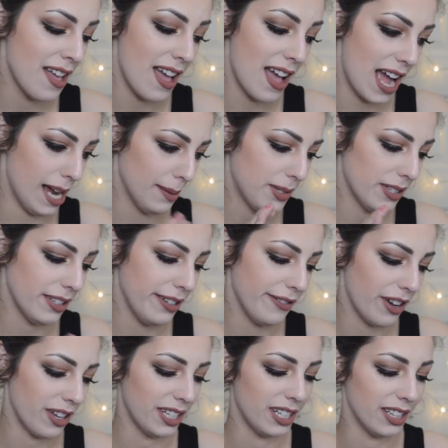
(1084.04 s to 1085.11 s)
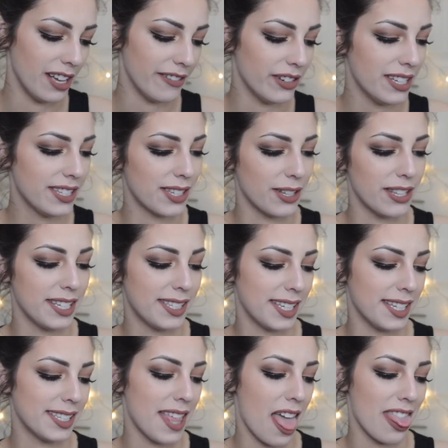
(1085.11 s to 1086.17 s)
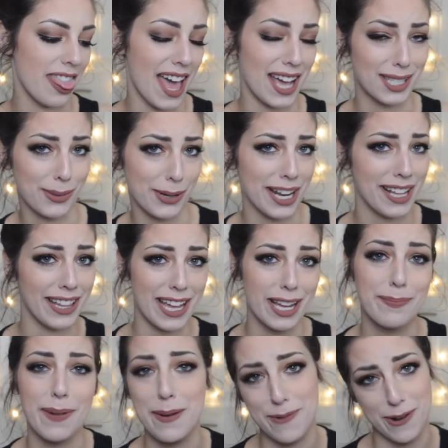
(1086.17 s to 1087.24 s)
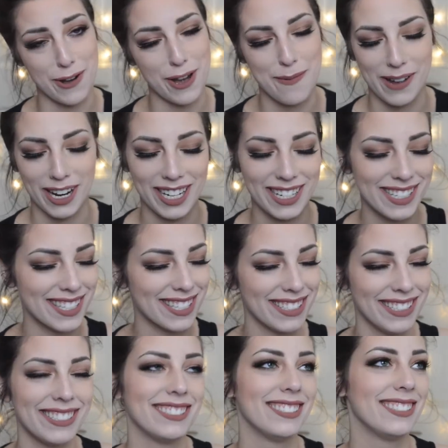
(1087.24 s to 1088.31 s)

absolutely fallen in love with. So, this is That's What I Like by Bruno Mars.